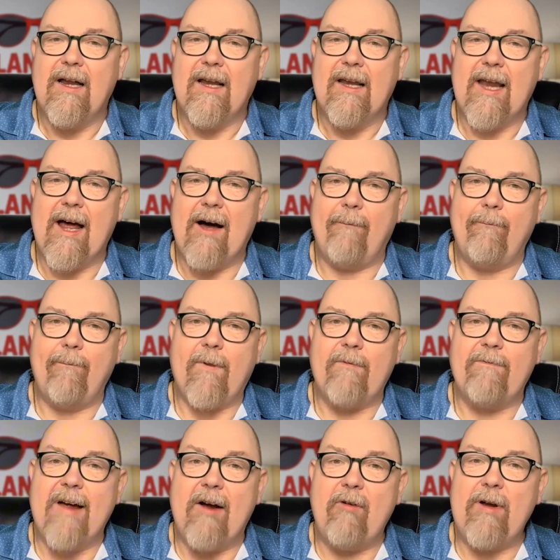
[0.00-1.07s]
Now,
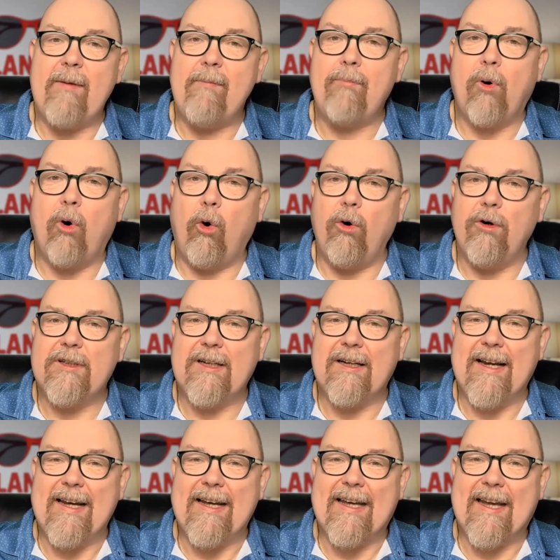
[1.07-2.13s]
very
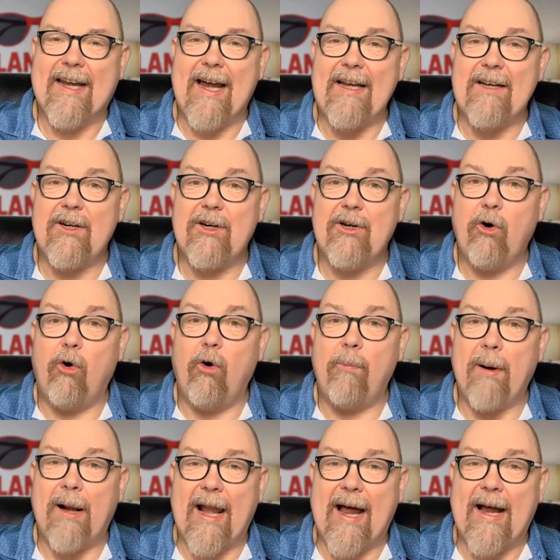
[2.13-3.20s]
importantly, get your
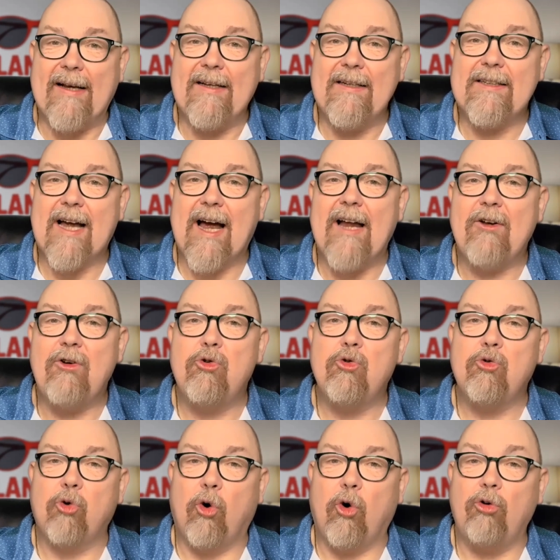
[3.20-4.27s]
plans and
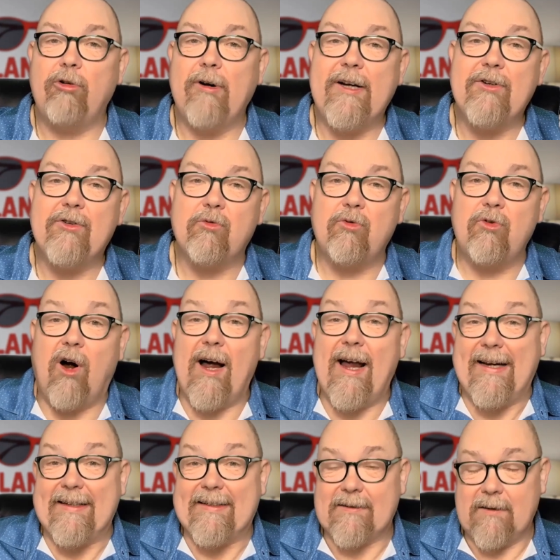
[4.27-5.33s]
drawings
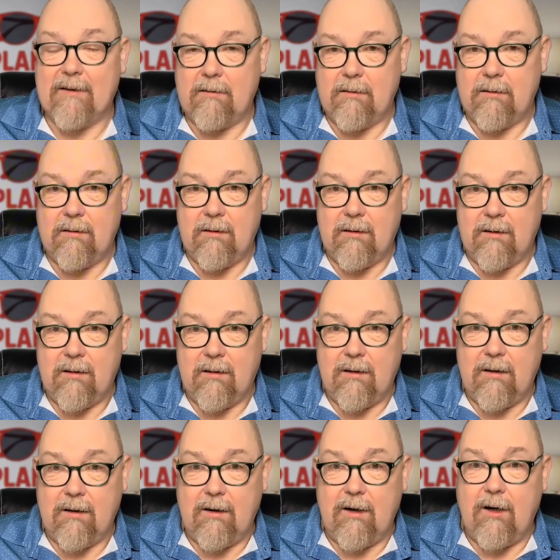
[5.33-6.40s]
right.
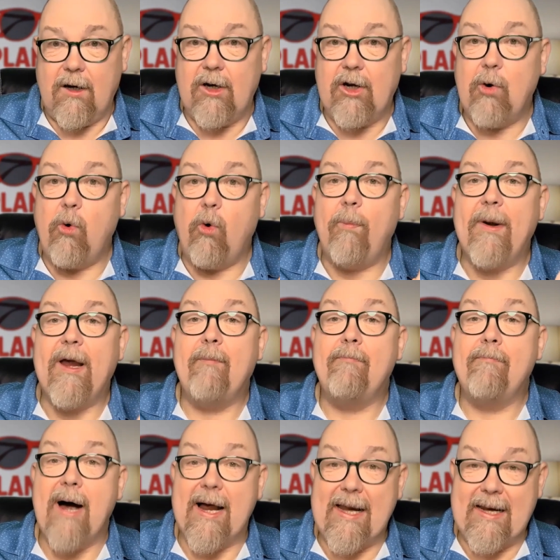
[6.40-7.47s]
You will be
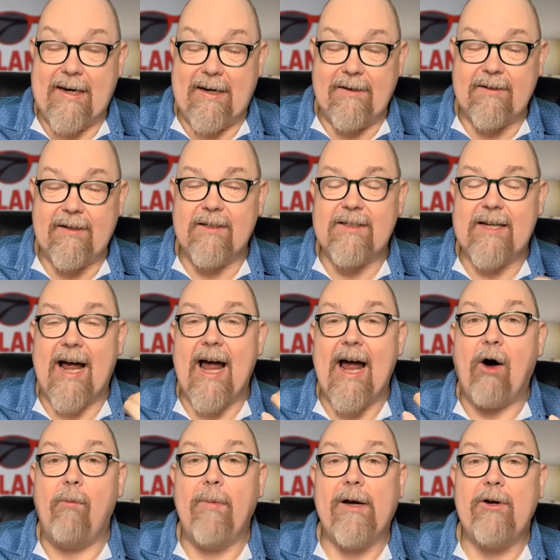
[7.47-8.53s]
amazed as to
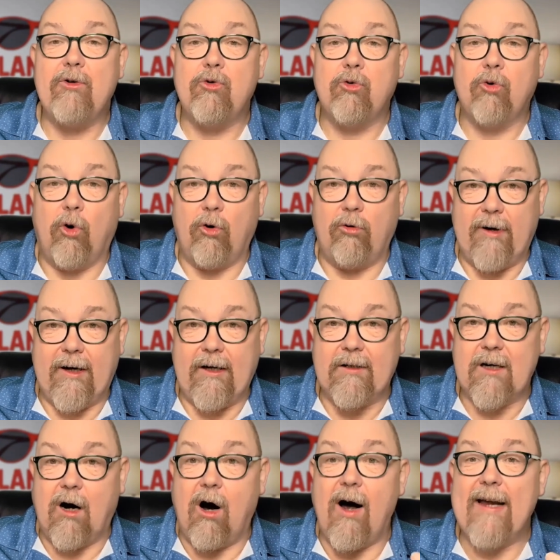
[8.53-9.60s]
how many drawings
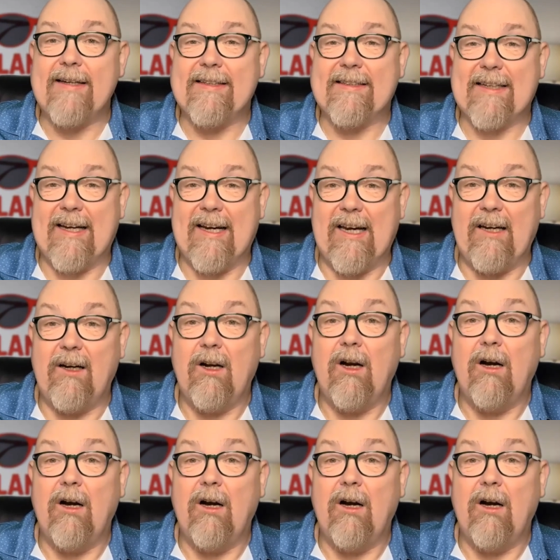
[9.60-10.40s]
I see